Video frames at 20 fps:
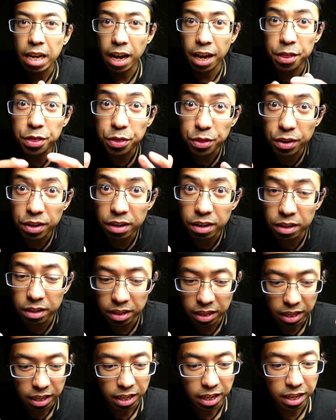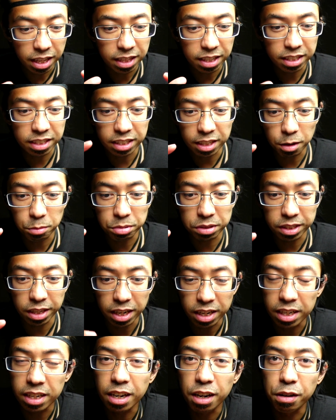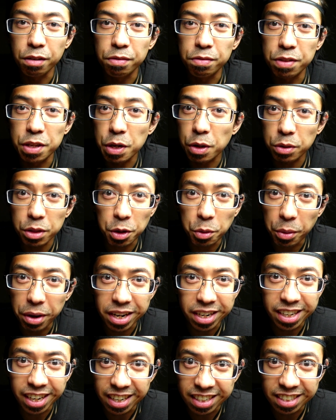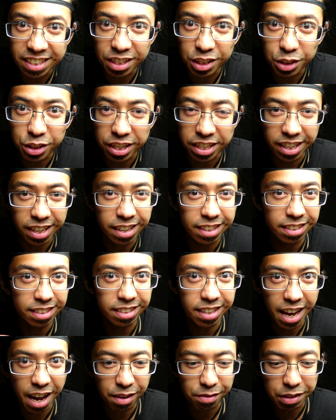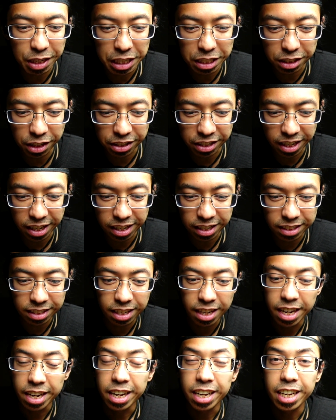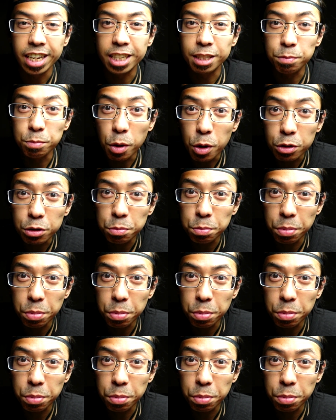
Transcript: And third, in the subset of the only way to get DJ gigs is to have DJ gigs, is most